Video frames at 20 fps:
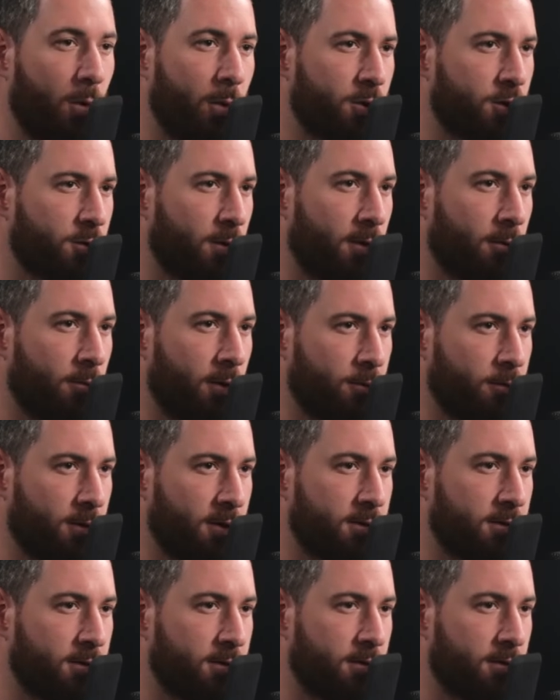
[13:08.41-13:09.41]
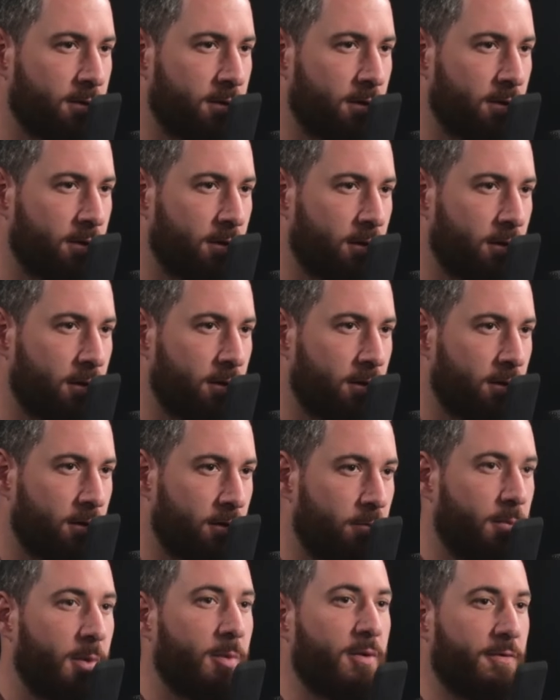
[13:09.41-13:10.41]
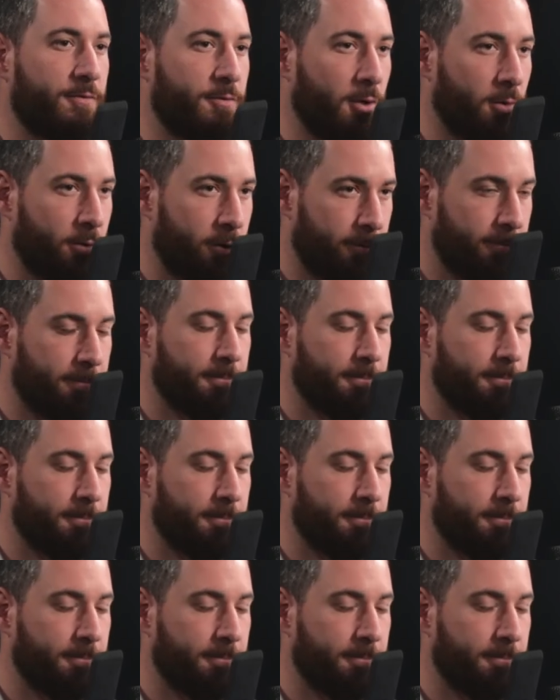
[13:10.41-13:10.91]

Wh which one? What was? Uh, People of Nowhere. People of Nowhere.